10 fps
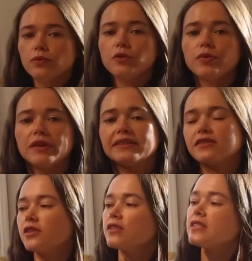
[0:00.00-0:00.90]
with
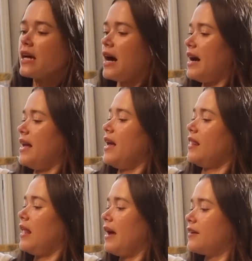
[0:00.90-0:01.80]
blazers, I
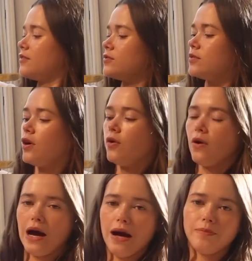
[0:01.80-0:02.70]
like to
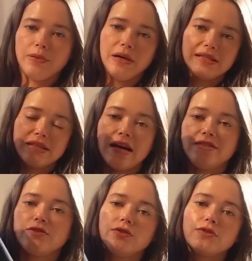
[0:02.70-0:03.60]
go up a
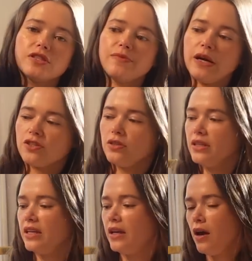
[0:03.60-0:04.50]
size or two,
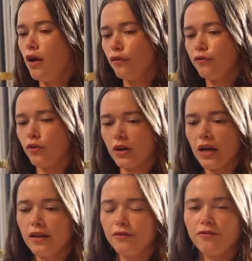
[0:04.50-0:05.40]
especially for
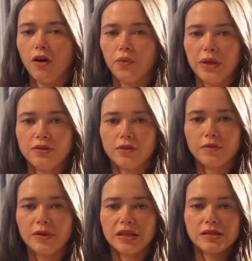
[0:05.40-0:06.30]
kind of fall winter
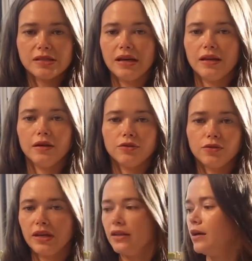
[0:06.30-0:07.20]
because then you
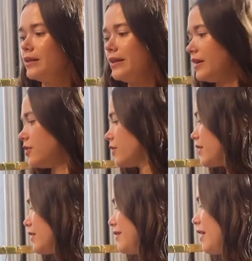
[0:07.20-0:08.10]
can layer
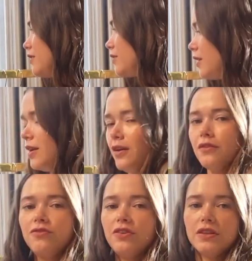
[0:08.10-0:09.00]
it and not
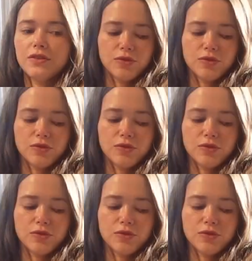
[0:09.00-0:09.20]
feeling